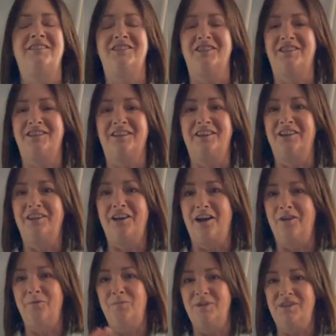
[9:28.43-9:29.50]
just going to
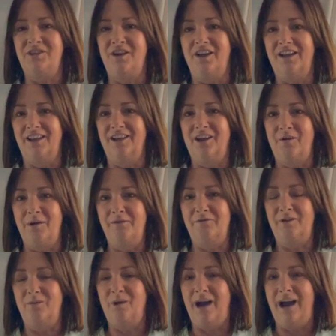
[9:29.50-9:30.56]
go berserk and go
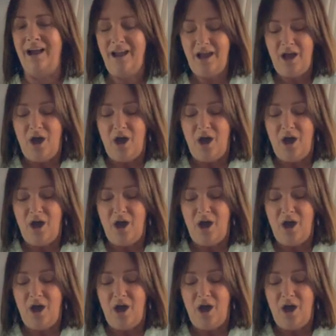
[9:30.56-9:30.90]
everywhere.